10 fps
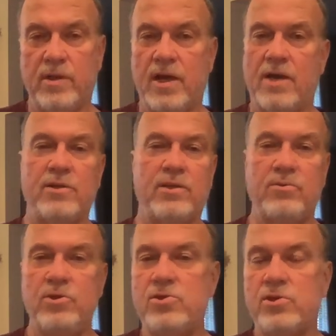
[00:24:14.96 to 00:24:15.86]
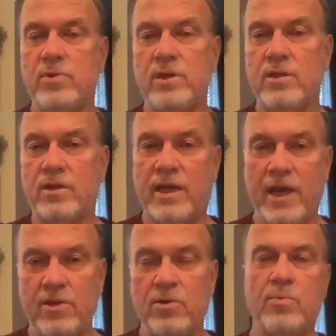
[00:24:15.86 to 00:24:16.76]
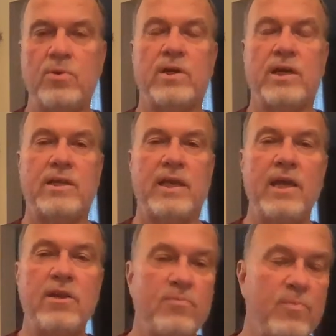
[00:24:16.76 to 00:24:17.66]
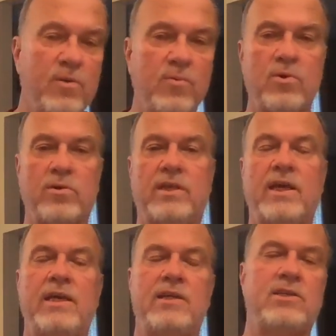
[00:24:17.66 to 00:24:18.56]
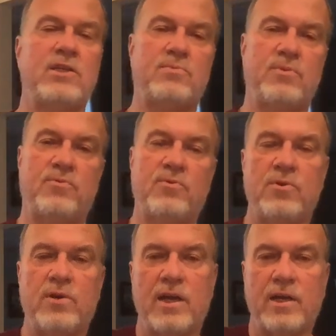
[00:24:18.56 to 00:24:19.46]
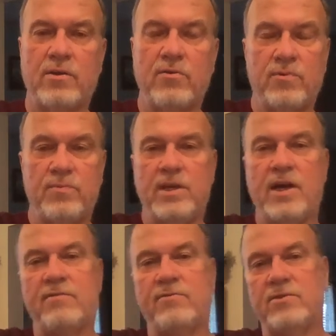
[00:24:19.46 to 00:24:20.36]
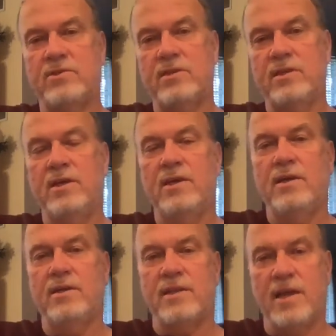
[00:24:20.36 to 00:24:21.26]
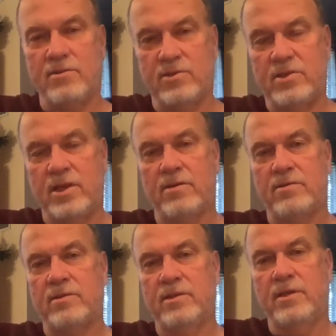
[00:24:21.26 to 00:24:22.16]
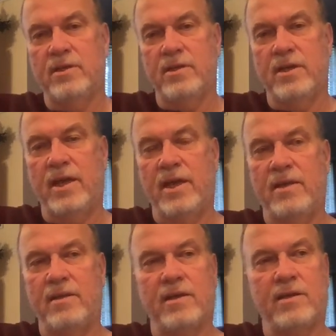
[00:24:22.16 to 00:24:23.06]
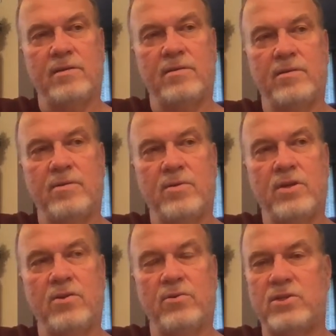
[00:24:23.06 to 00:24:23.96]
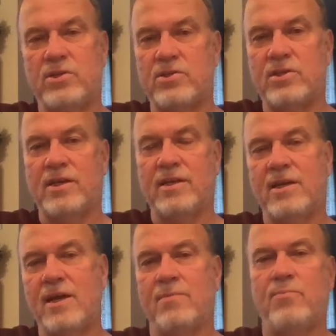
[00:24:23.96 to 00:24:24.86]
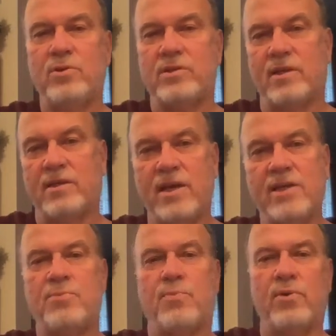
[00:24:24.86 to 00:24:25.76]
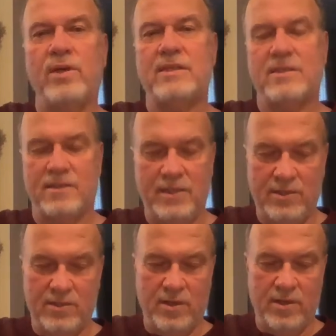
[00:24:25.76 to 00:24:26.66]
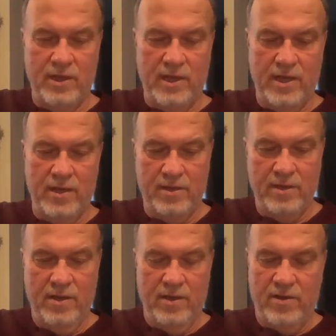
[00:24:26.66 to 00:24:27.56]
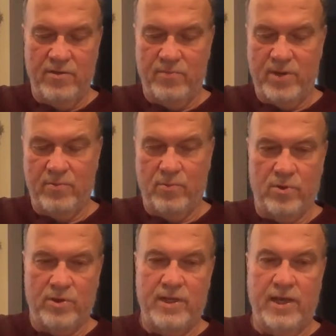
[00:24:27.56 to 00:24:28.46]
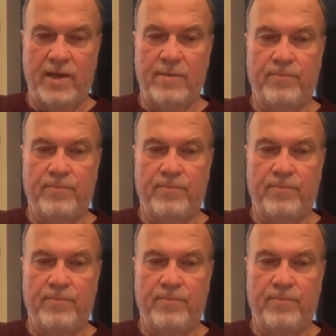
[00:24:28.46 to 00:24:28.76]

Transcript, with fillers: I usually read the Lucado book at the end of my workday, just before I go from the office downstairs. And, uh, you know, it just uh, kind of puts a nice parentheses on the end of my workday.